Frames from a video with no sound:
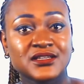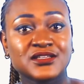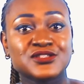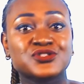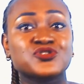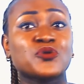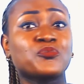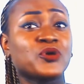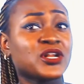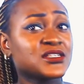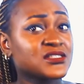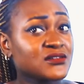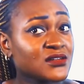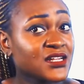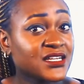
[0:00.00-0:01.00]
So
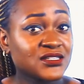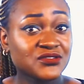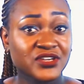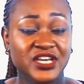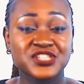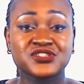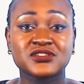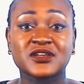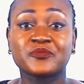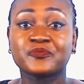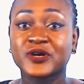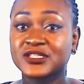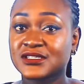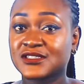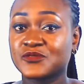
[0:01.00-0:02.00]
political education and
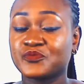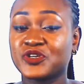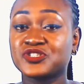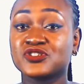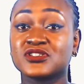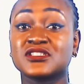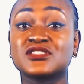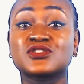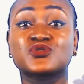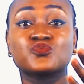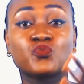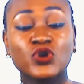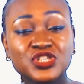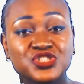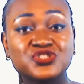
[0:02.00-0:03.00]
participation is
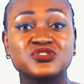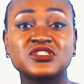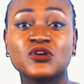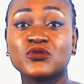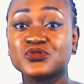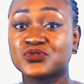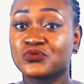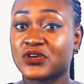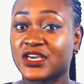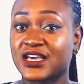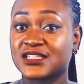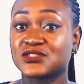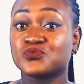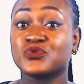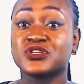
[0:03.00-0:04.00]
what you also
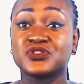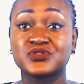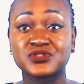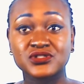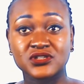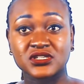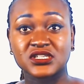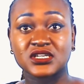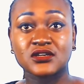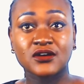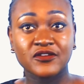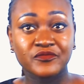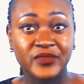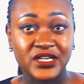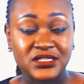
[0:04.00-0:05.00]
get when you study
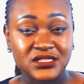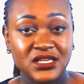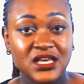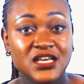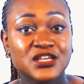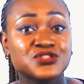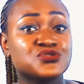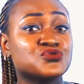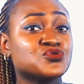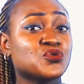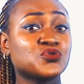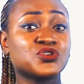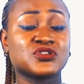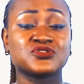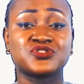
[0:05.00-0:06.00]
government. To know
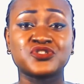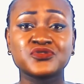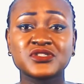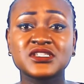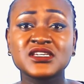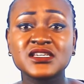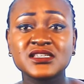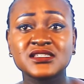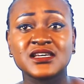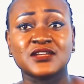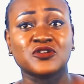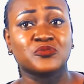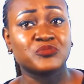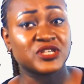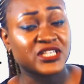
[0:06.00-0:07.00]
your duties and
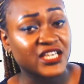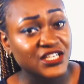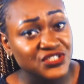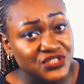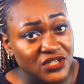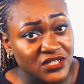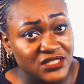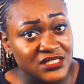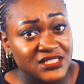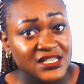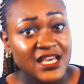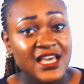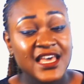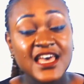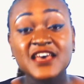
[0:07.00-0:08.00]
obligations.
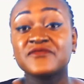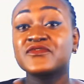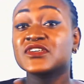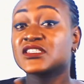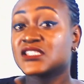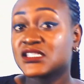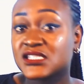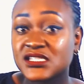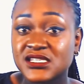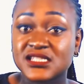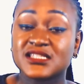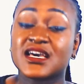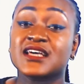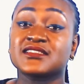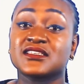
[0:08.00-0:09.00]
Every citizen
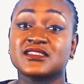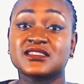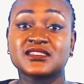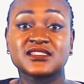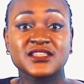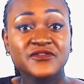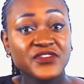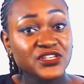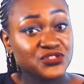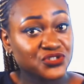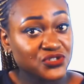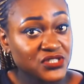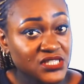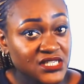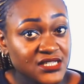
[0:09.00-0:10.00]
has a civic
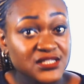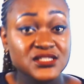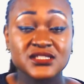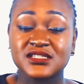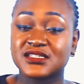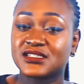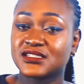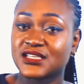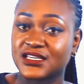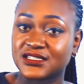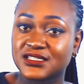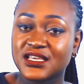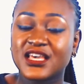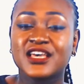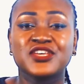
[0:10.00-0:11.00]
duty to the
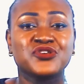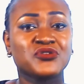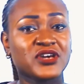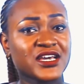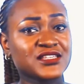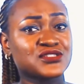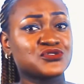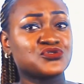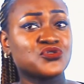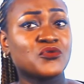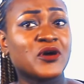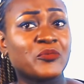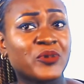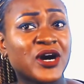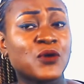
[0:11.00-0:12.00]
state. You get to
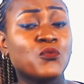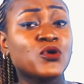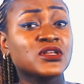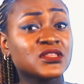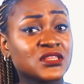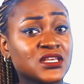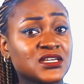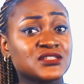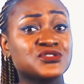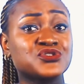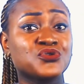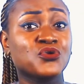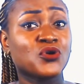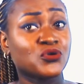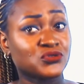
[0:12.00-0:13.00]
know about what things
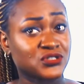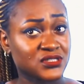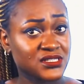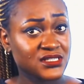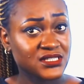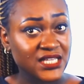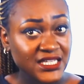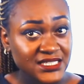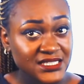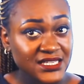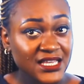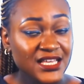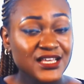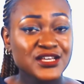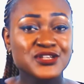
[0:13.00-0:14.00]
you owe your state,
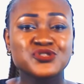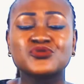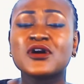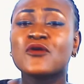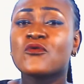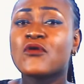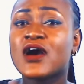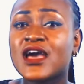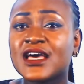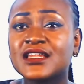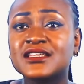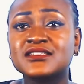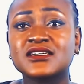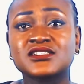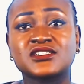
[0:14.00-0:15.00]
to acquire
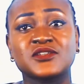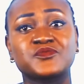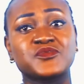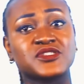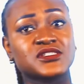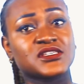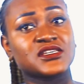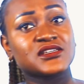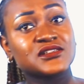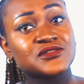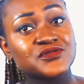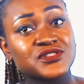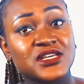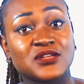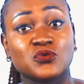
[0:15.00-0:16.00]
leadership
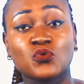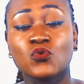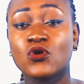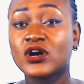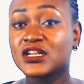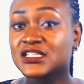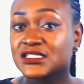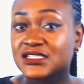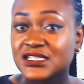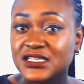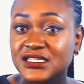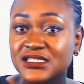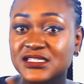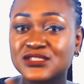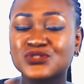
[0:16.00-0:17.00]
skills and
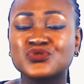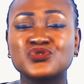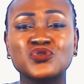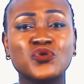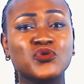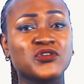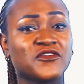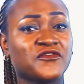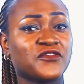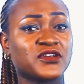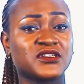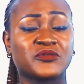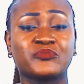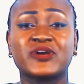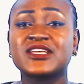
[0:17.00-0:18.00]
qualities, to know your
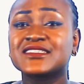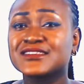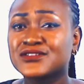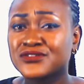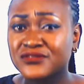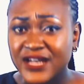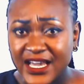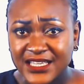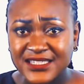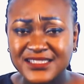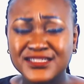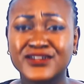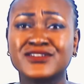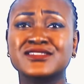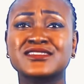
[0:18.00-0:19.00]
fundamental rights.
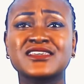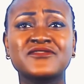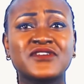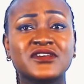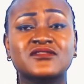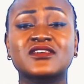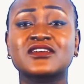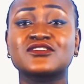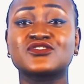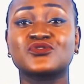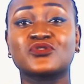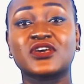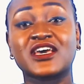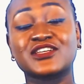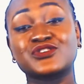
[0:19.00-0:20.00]
There are several things
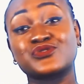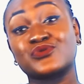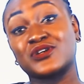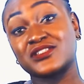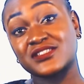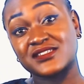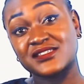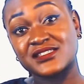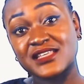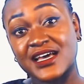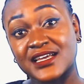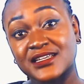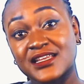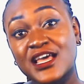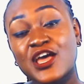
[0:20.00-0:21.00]
you get to
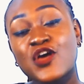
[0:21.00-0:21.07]
understand